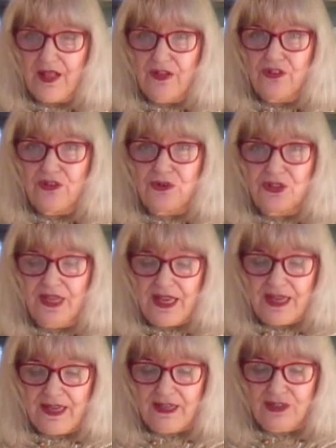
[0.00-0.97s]
There was
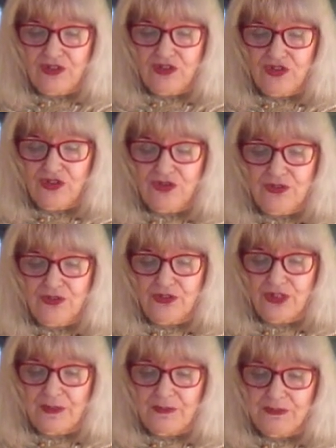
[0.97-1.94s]
anger too in
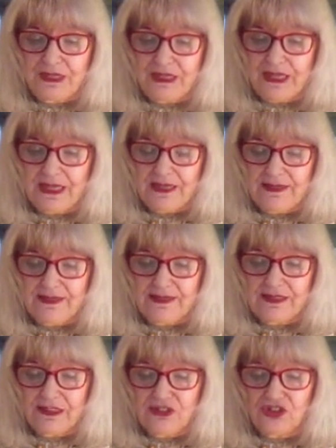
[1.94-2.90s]
their empty
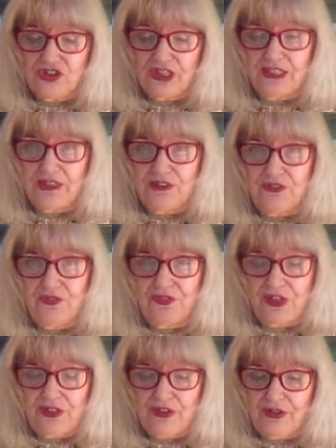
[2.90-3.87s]
gaze. Shelley could
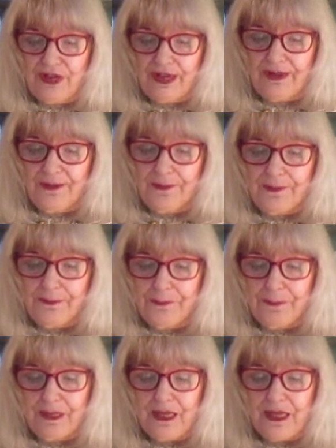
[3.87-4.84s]
feel their anger,
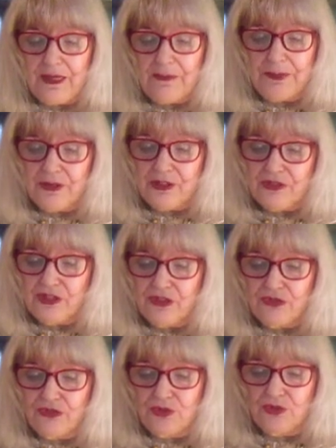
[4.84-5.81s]
piercing
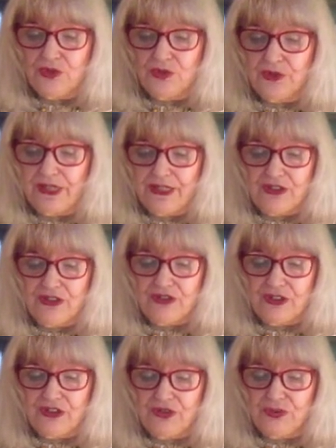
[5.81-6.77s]
through to her extra
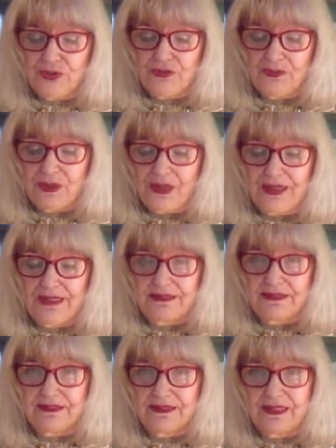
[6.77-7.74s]
intuitive
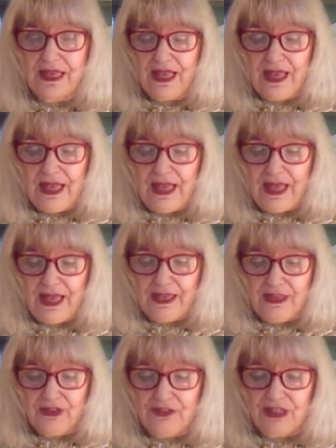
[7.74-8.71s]
mind.
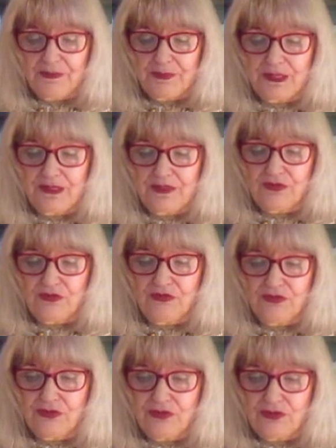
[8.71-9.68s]
Anger at being so
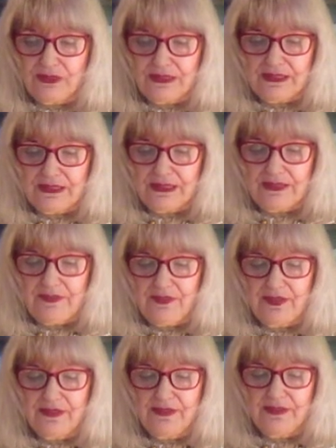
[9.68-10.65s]
ruthlessly
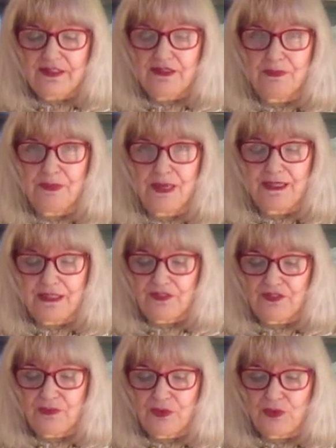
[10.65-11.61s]
disembodied
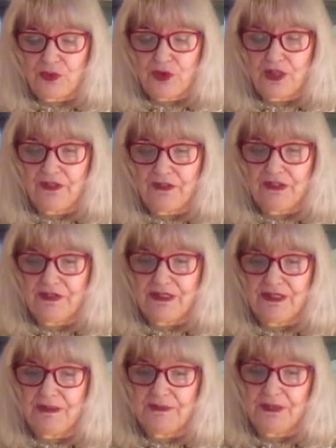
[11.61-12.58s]
from their watery
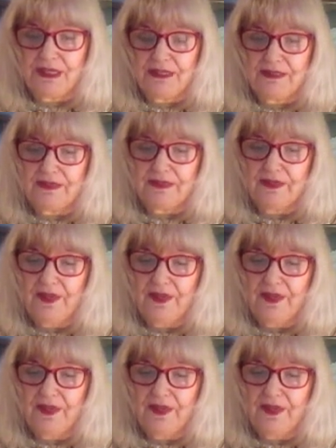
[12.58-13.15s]
resting place.